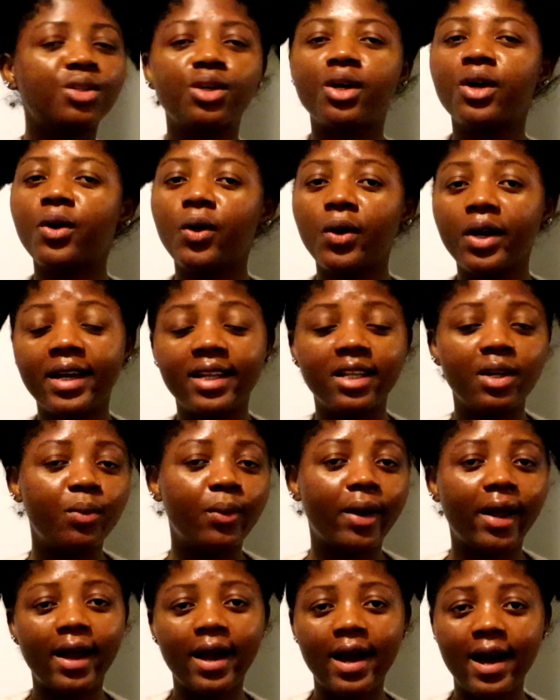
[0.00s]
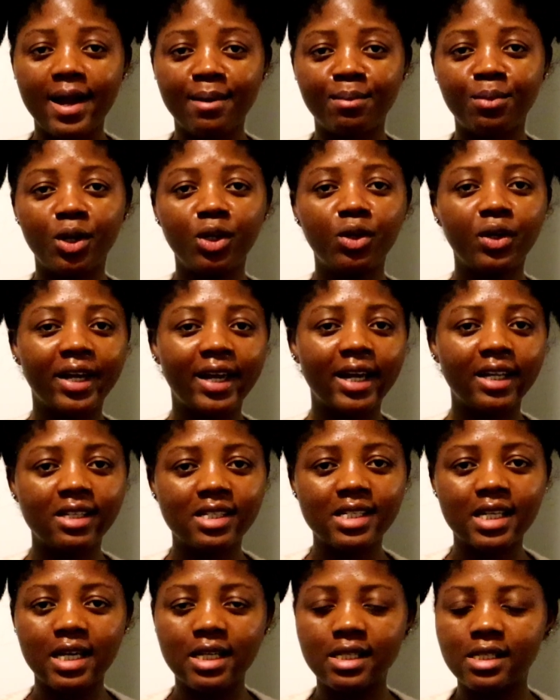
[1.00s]
So don't go anywhere. I am going to
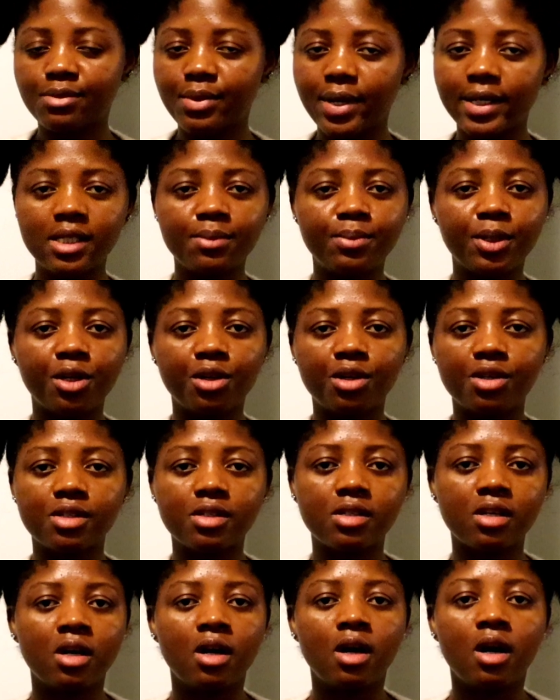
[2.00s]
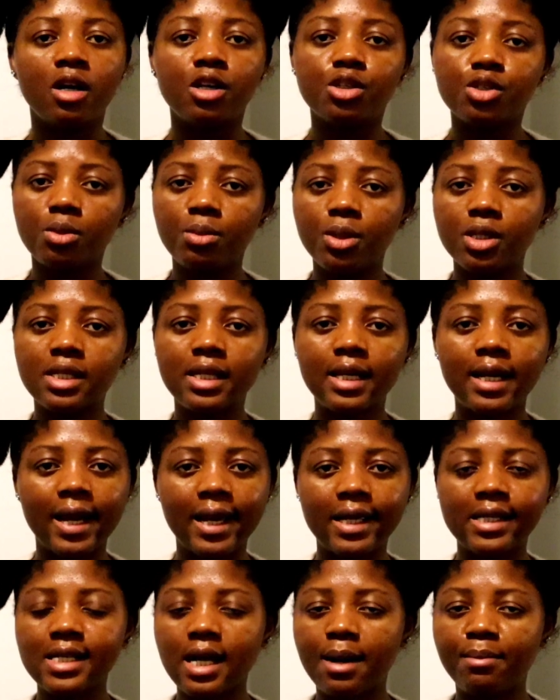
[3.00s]
get these kids ready because it's almost
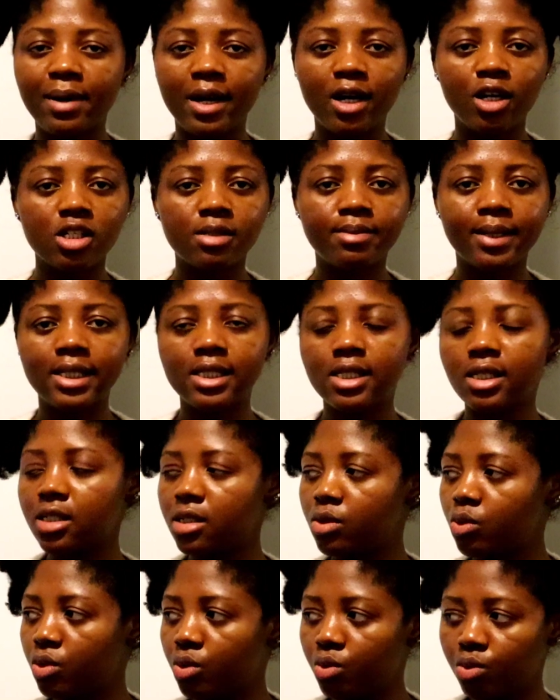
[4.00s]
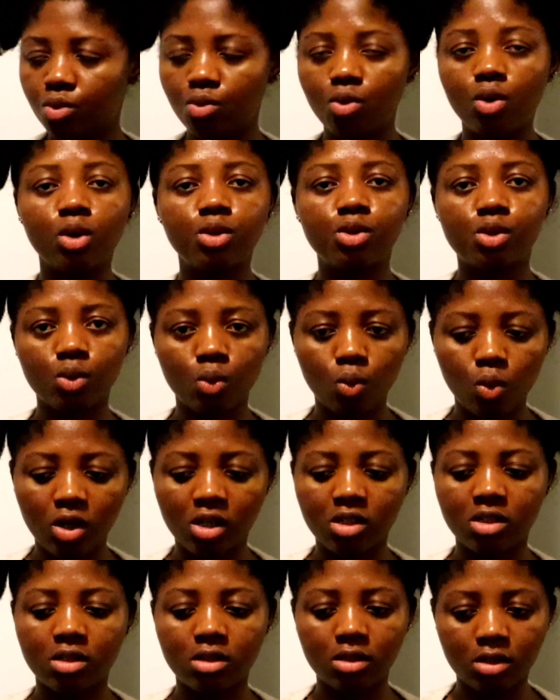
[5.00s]
late, and my husband will go to
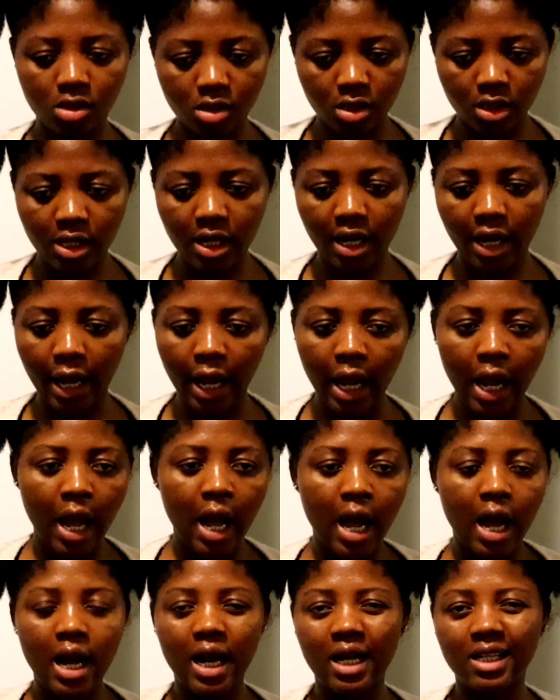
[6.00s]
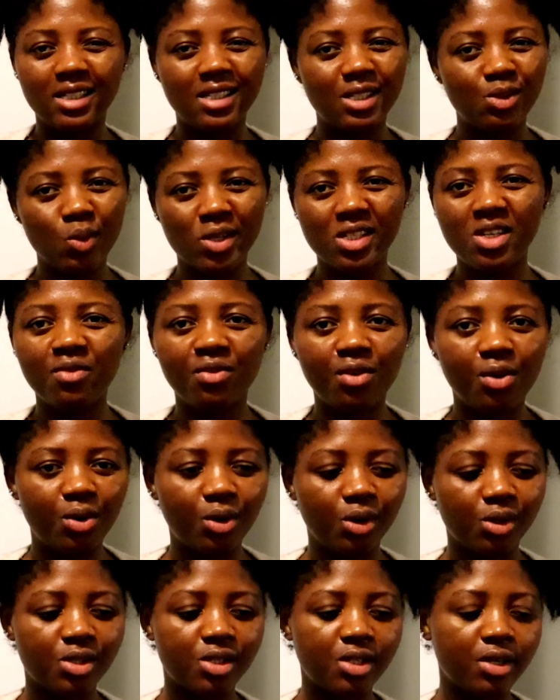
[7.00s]
work today, and he's waiting
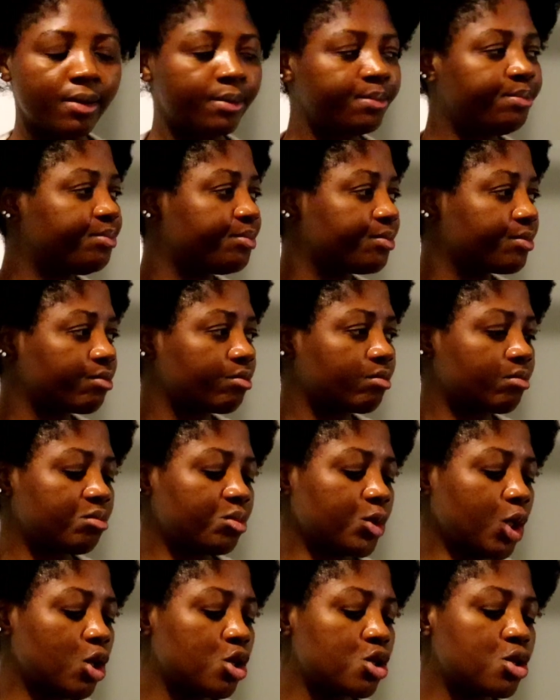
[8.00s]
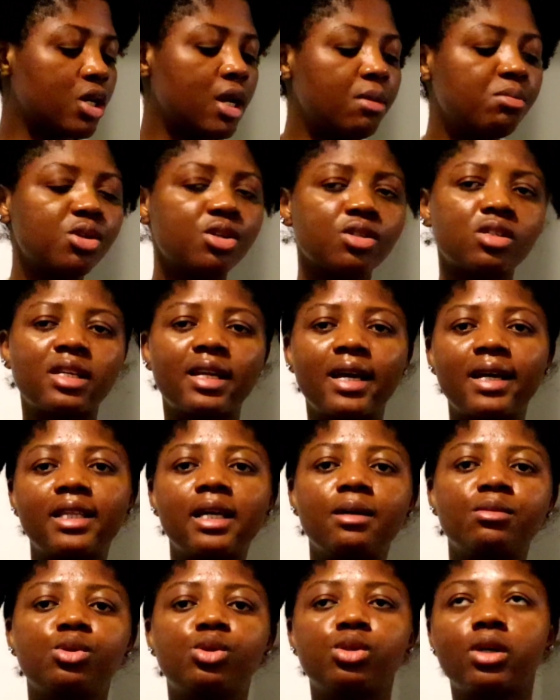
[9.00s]
for us. So let me just
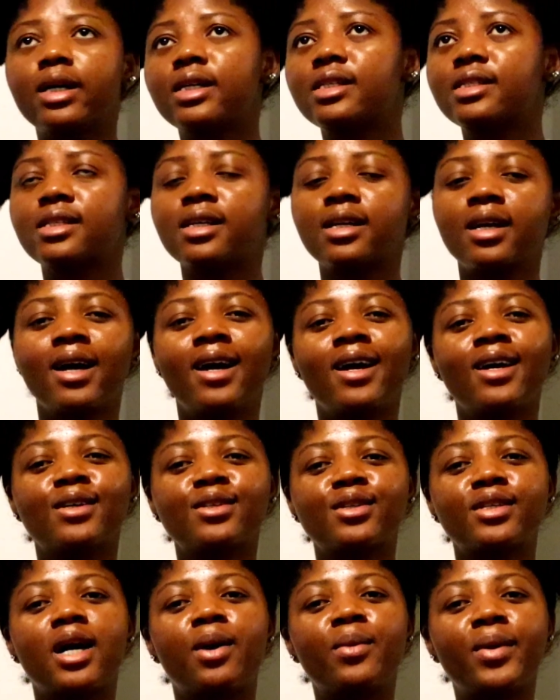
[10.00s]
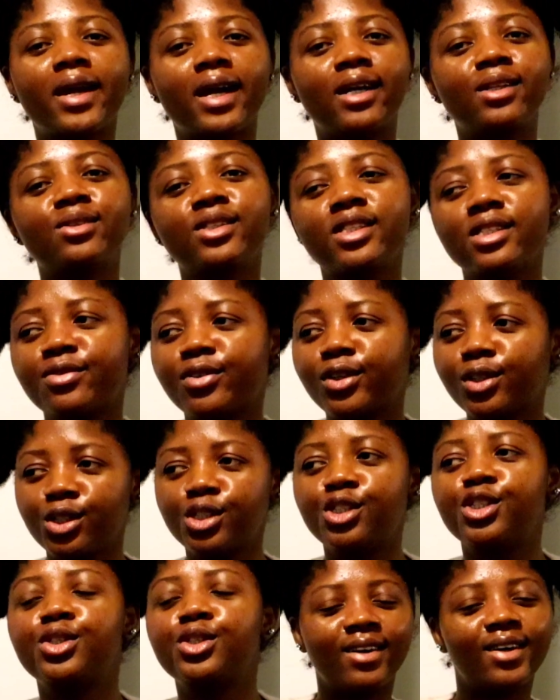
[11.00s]
get them dressed so that we can do this
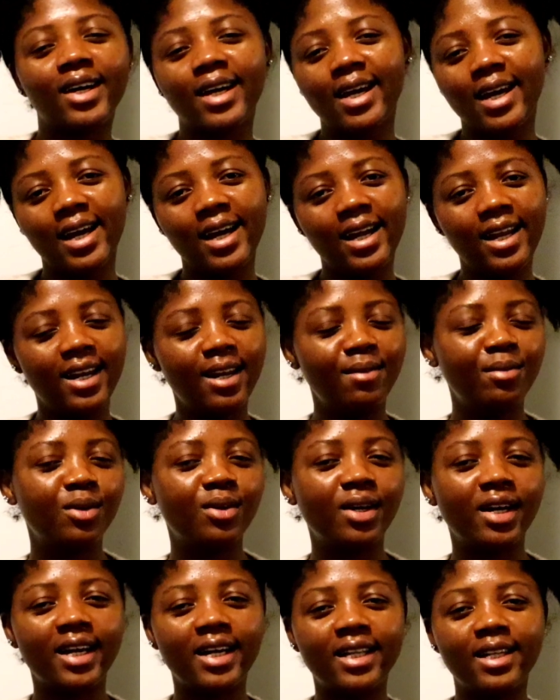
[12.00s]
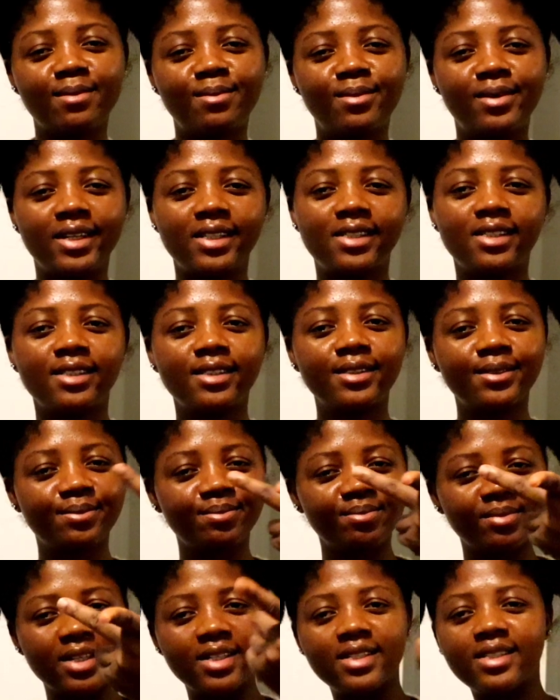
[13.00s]
photo shoot. Okay? Let me go and get them ready.
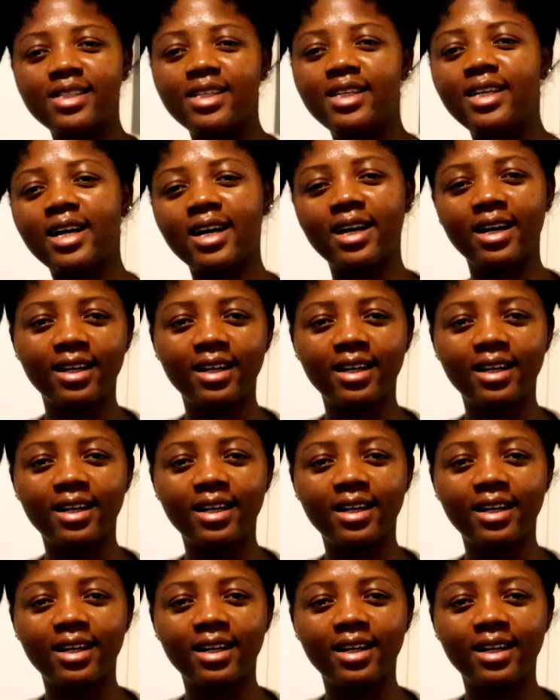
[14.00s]
See